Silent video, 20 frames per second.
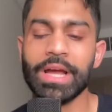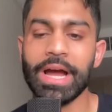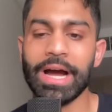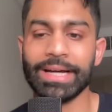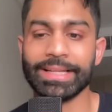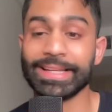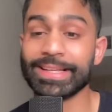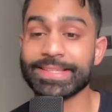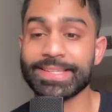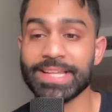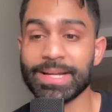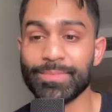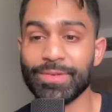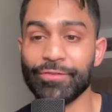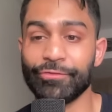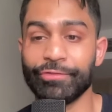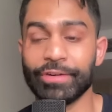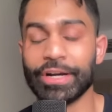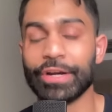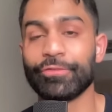I think is going to be
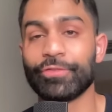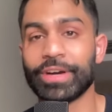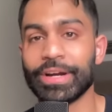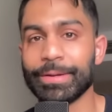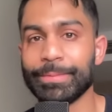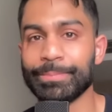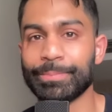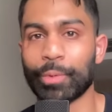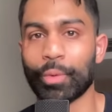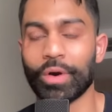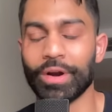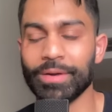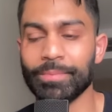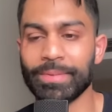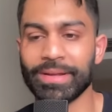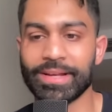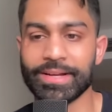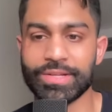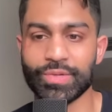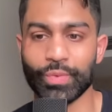very, very important,
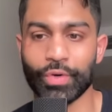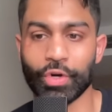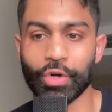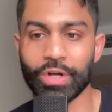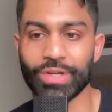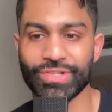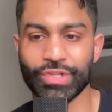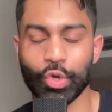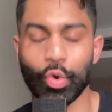because we're also